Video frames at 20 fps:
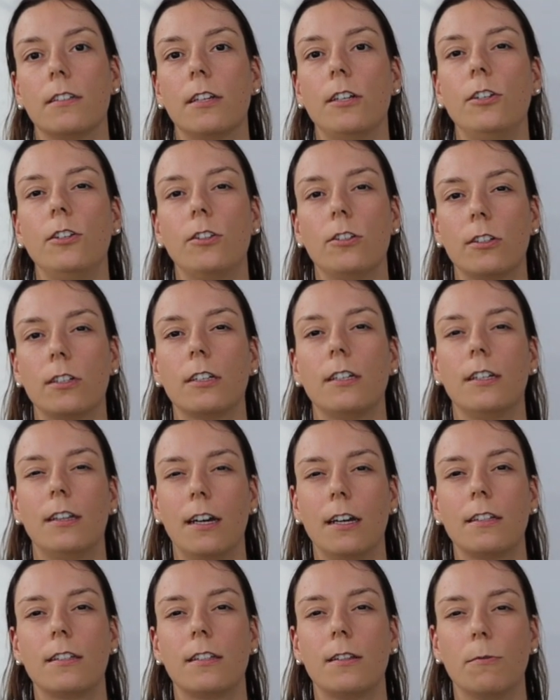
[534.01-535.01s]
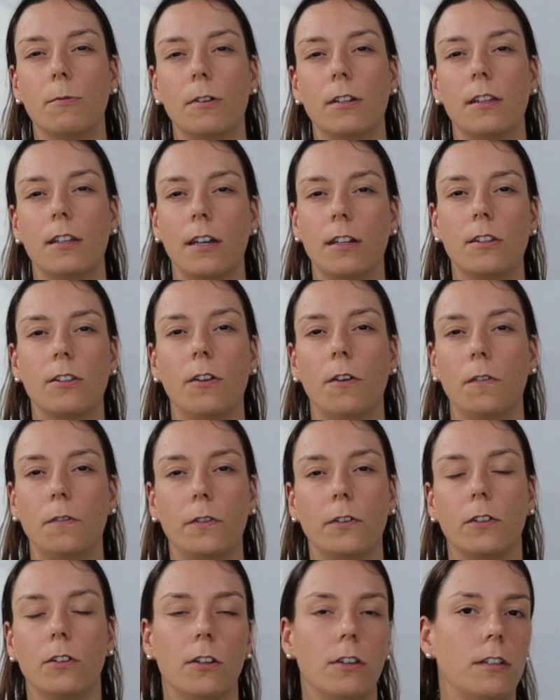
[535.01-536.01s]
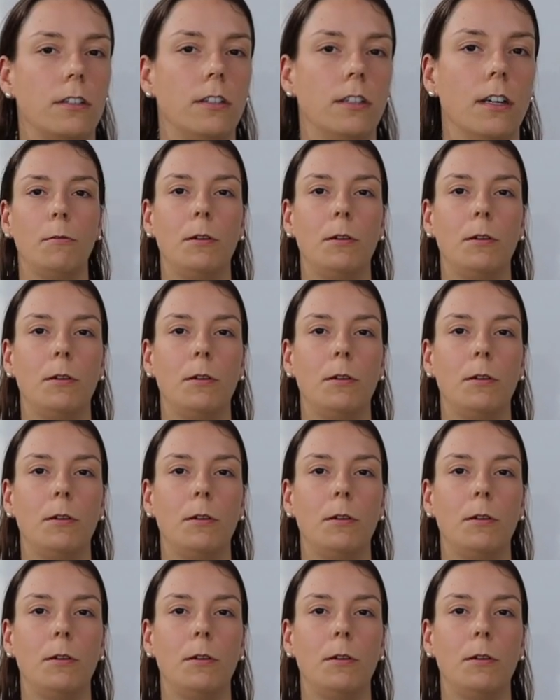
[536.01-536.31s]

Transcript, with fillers: And usually that's the one that's overlooked.